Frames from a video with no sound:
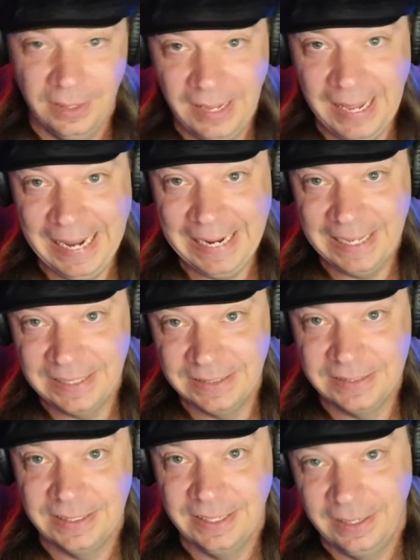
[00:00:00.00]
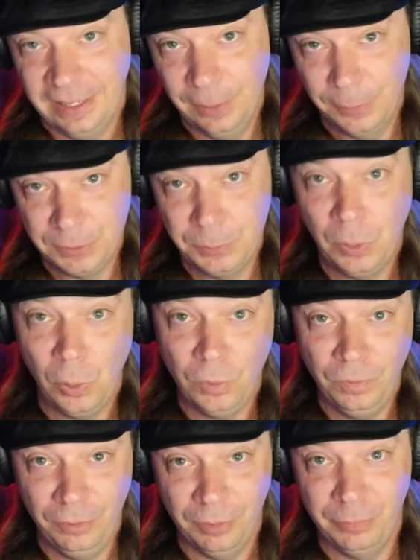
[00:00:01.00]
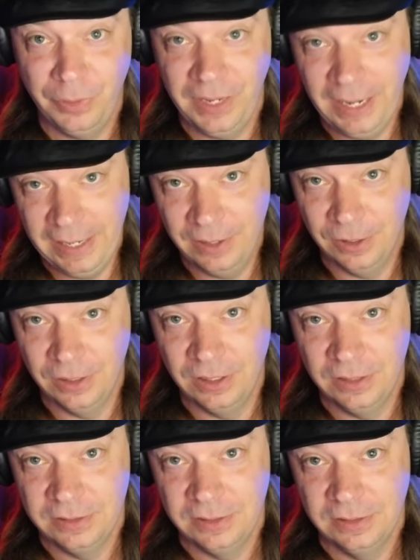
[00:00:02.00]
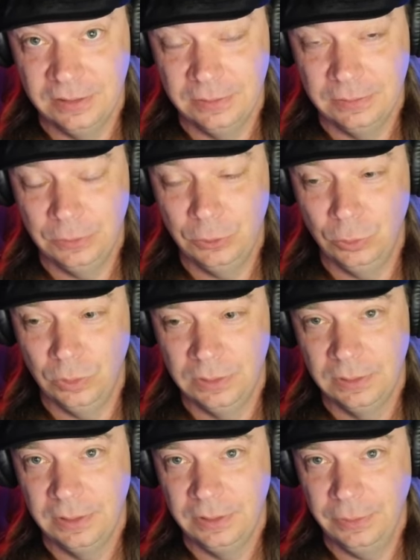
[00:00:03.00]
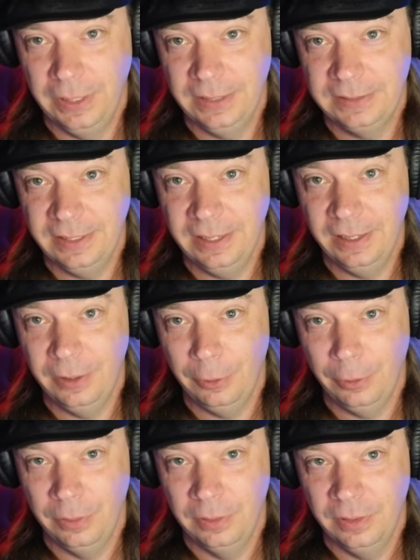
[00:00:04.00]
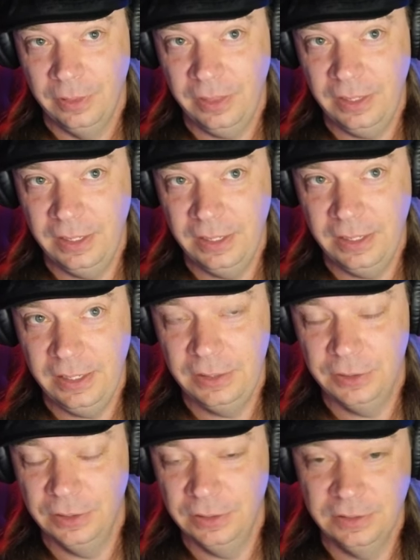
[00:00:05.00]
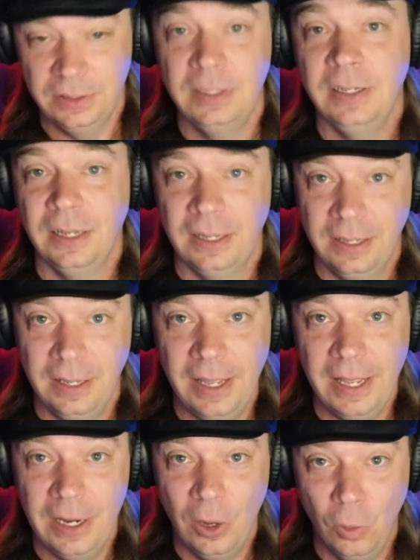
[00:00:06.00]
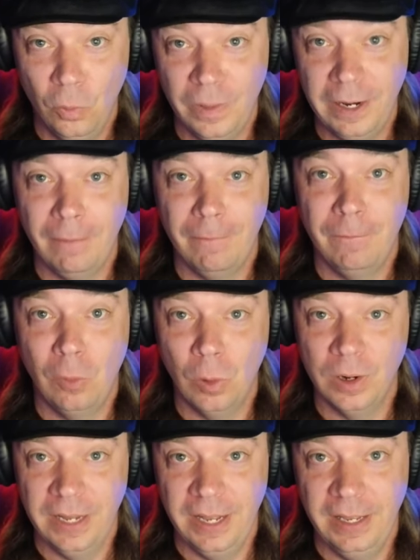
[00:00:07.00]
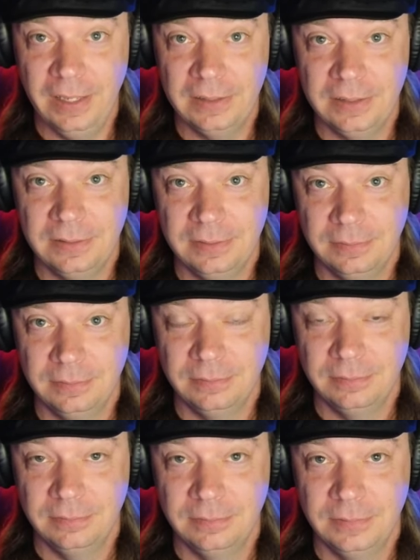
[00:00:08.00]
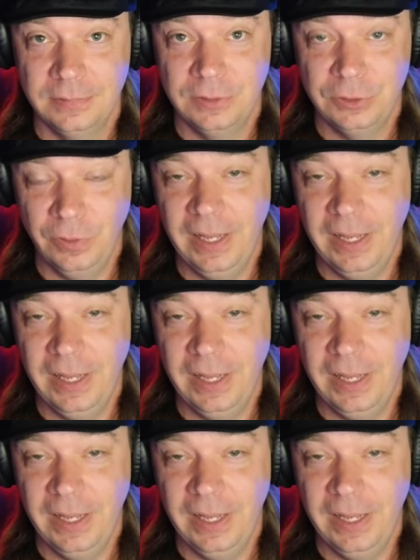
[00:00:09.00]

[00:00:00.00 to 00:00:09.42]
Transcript: And it was pulled from theaters. Ooh, did I say that? Theaters in only 4 days. So